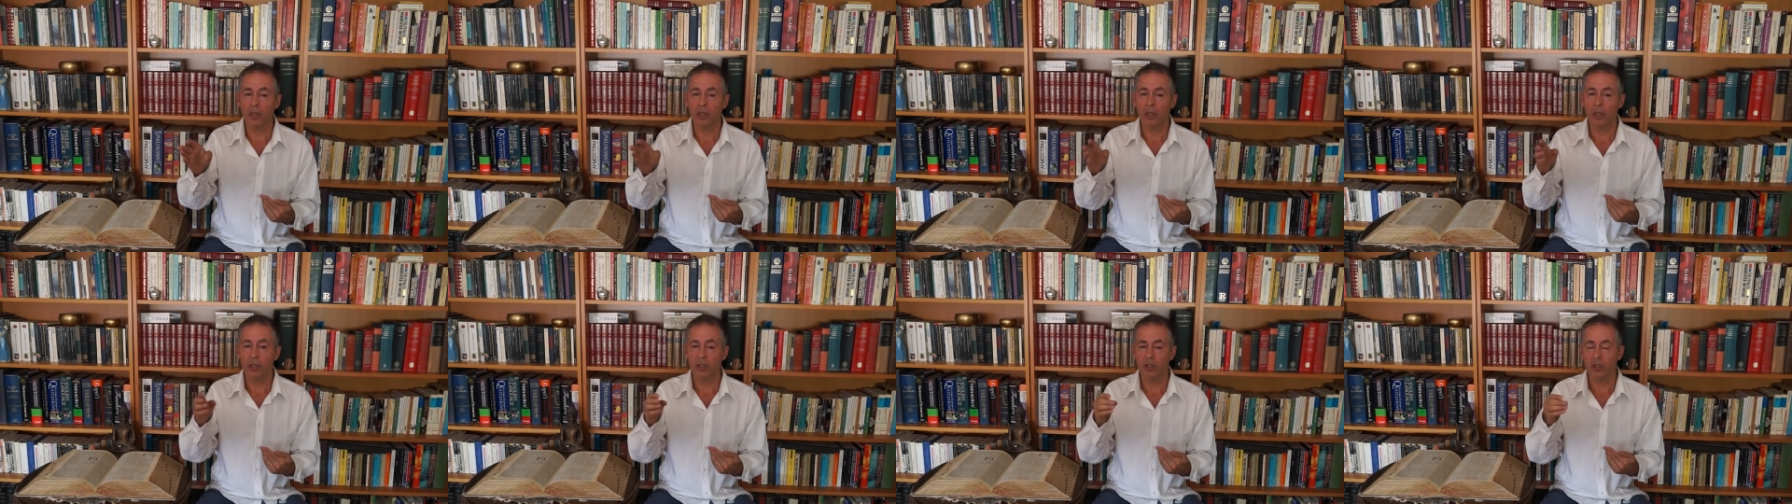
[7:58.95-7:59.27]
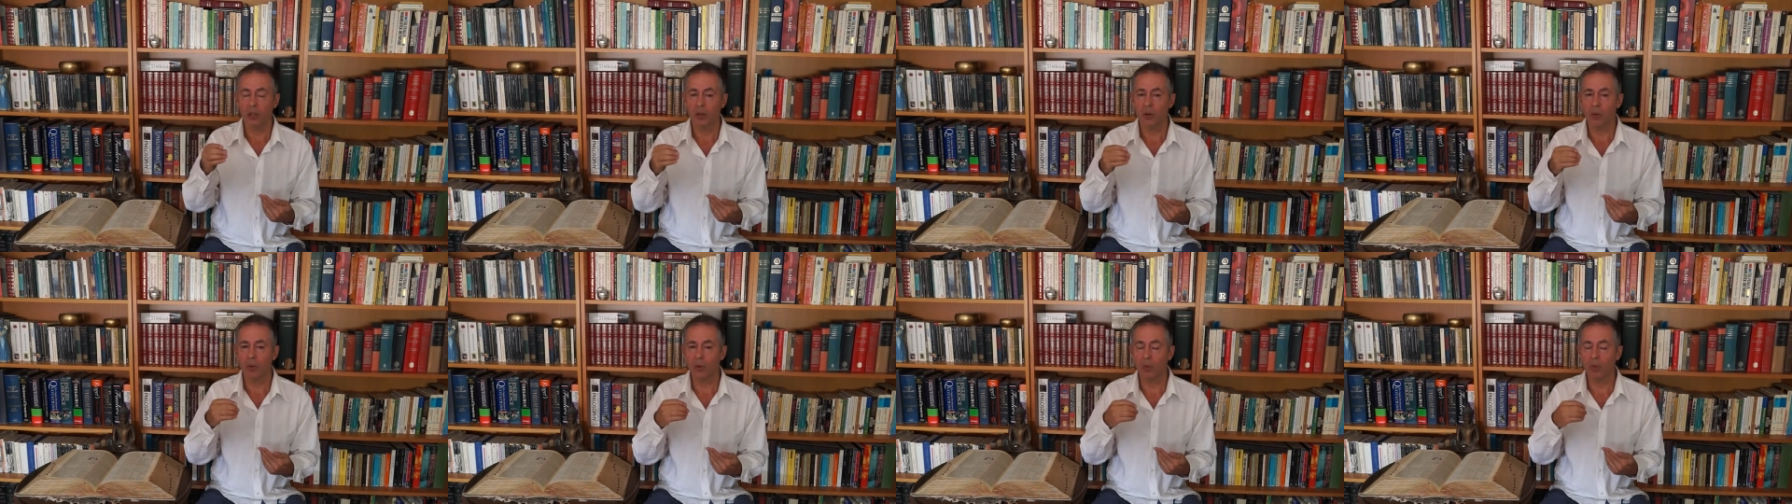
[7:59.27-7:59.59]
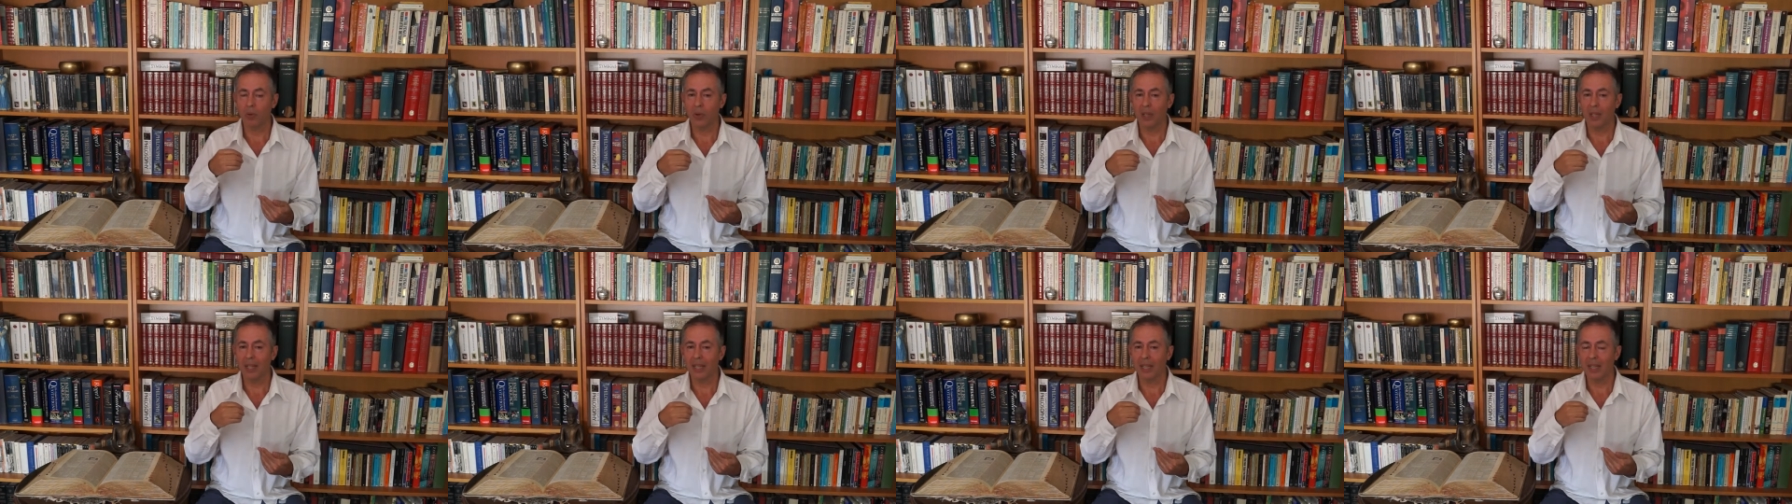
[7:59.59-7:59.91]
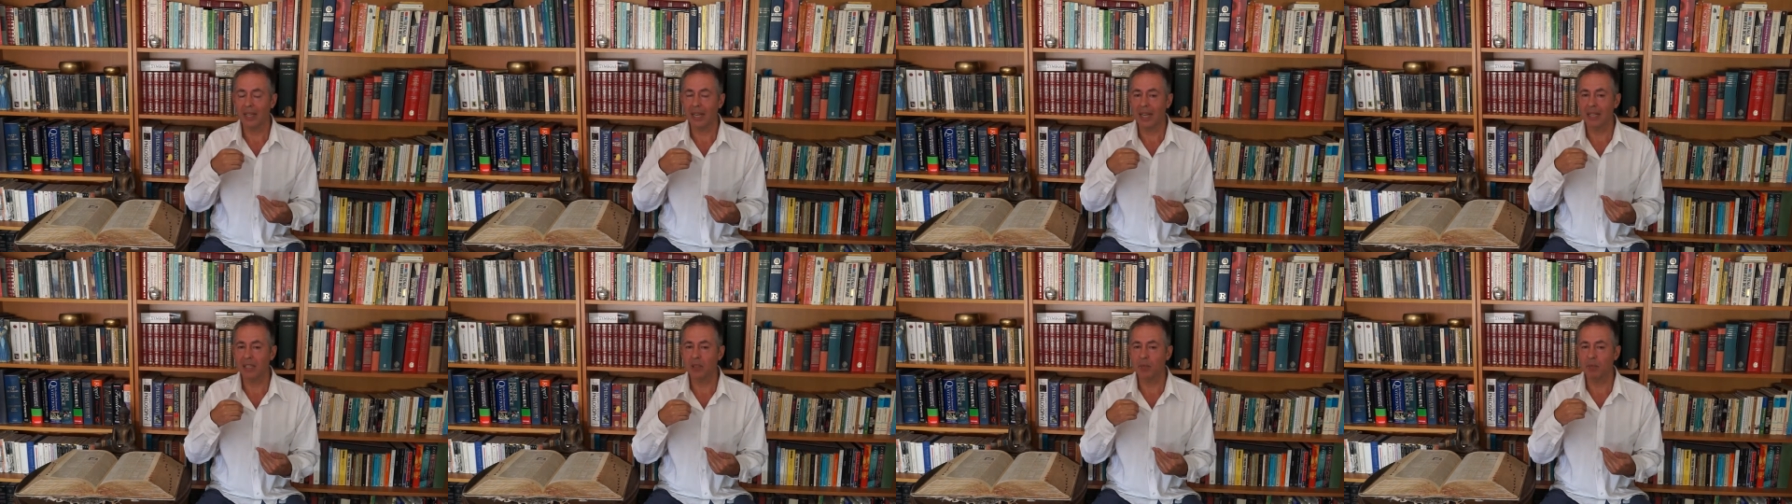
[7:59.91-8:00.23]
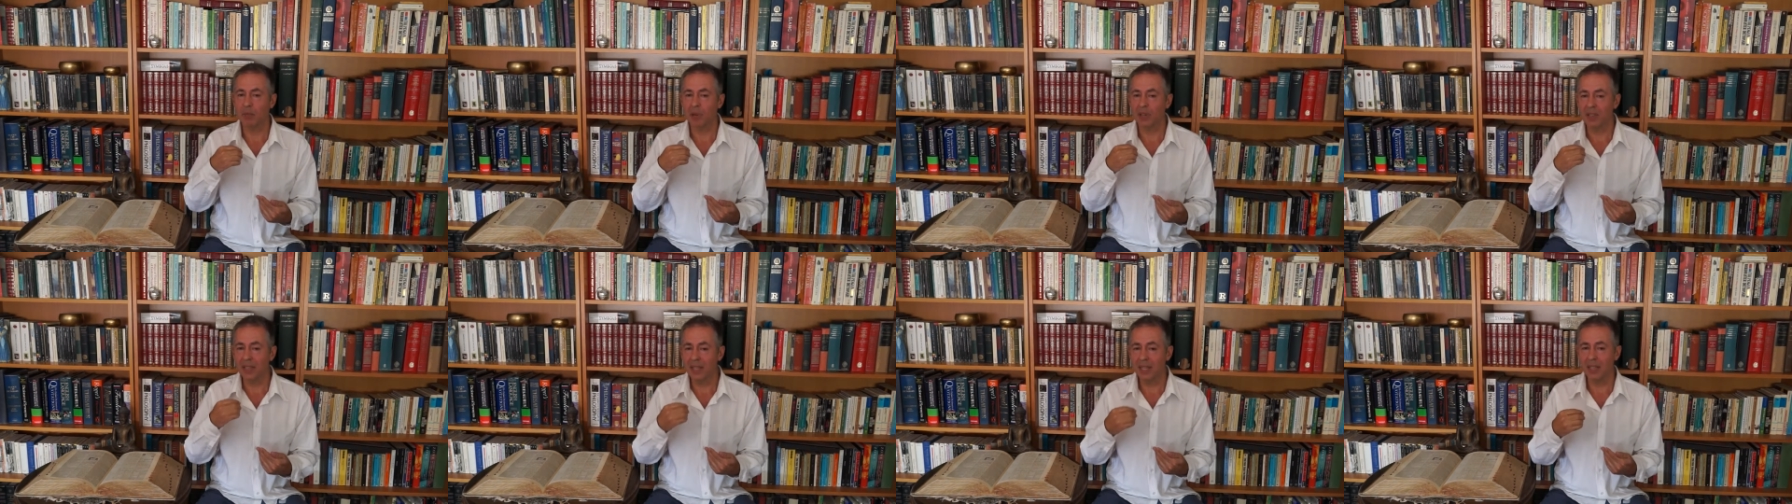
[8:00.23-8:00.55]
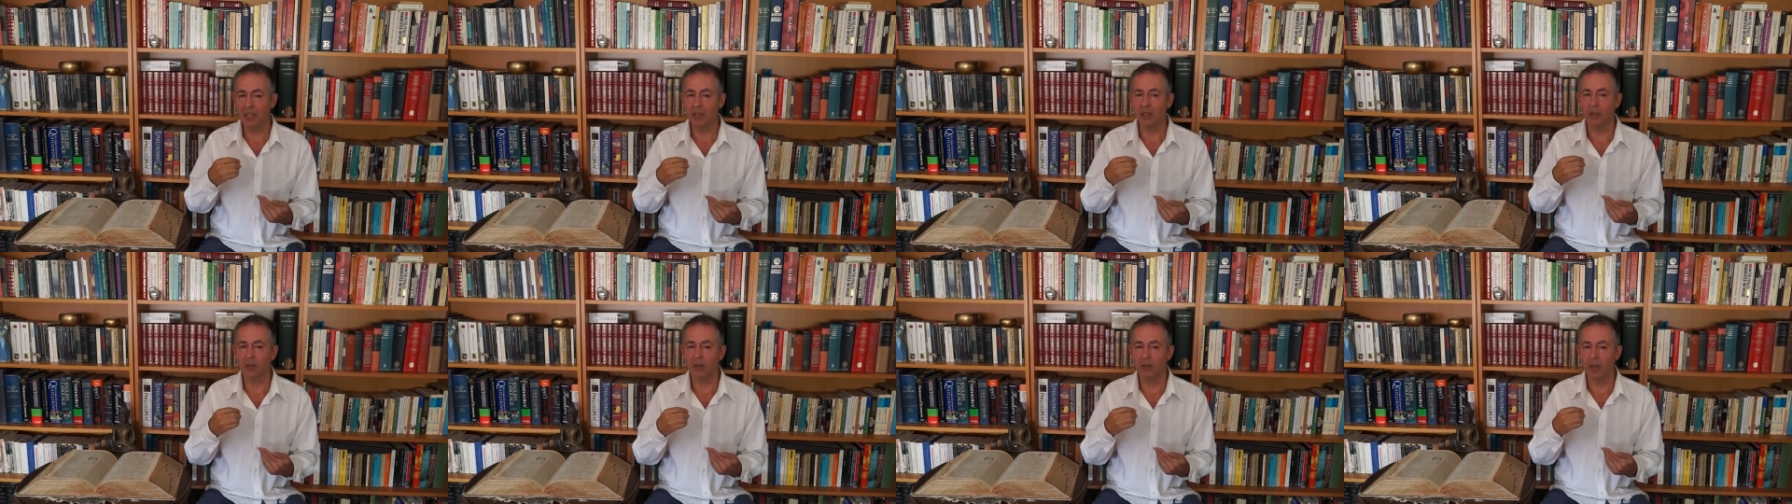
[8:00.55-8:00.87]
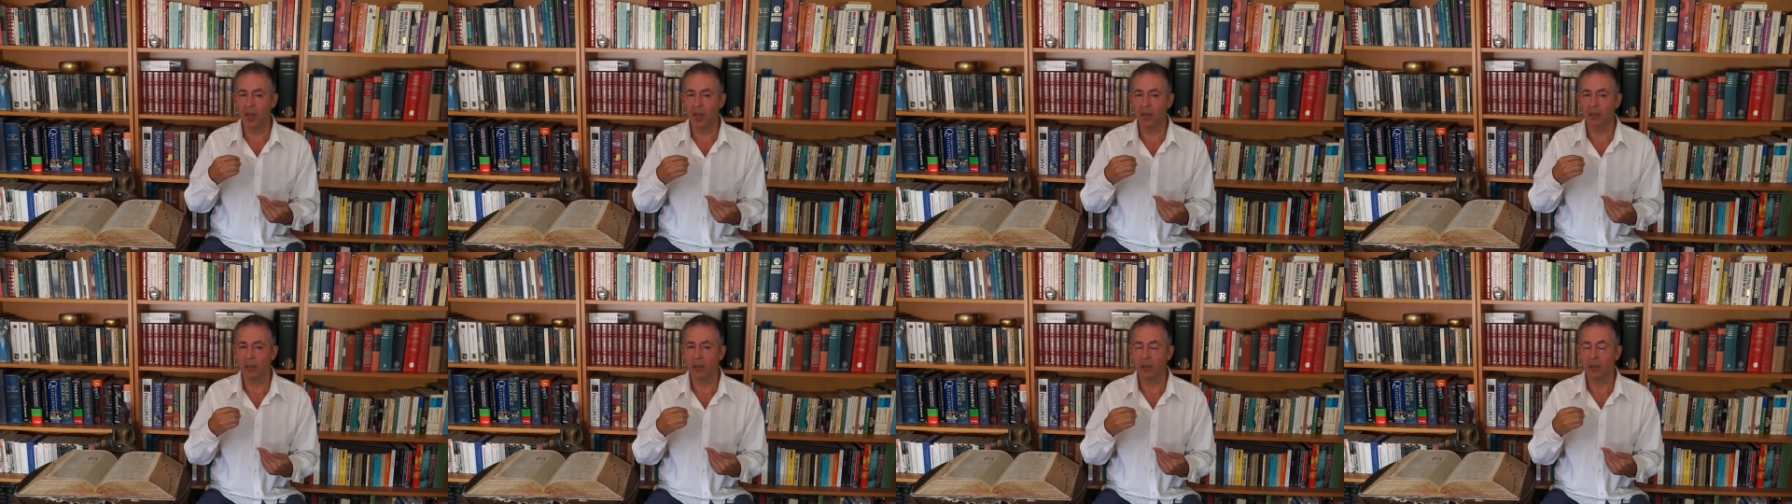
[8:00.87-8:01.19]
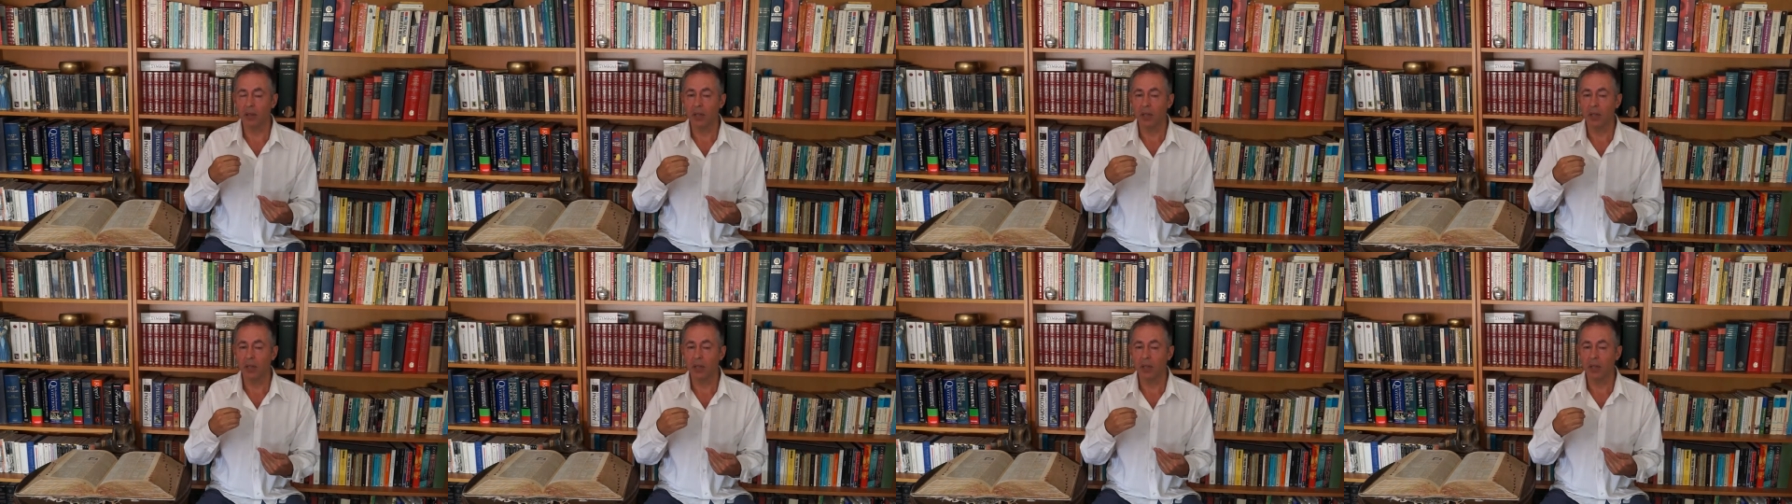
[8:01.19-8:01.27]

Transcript: So it has a predictive value.